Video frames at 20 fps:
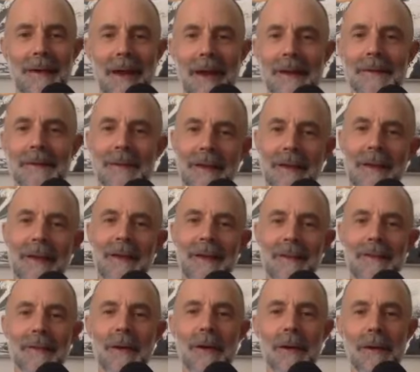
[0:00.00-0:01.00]
Actually, in
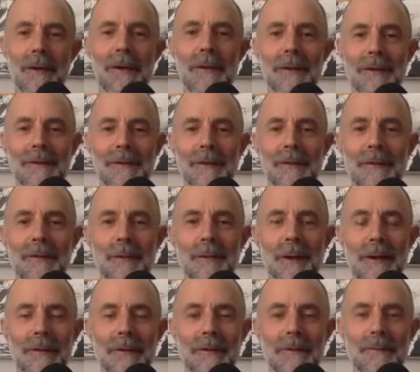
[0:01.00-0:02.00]
its earliest
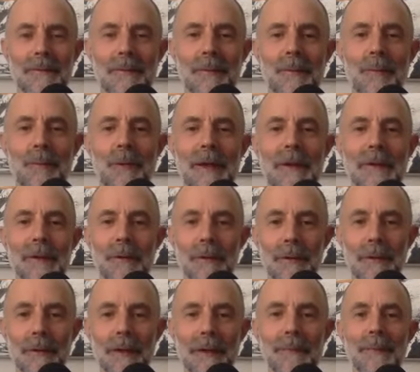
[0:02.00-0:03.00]
iteration from Wei
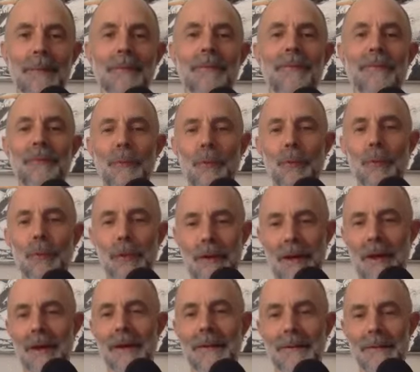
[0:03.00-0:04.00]
Nung, it was 4
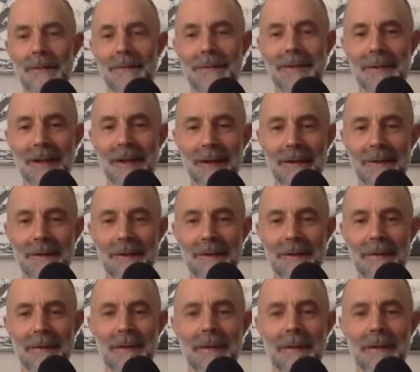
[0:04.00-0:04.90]
Kinds of Zen.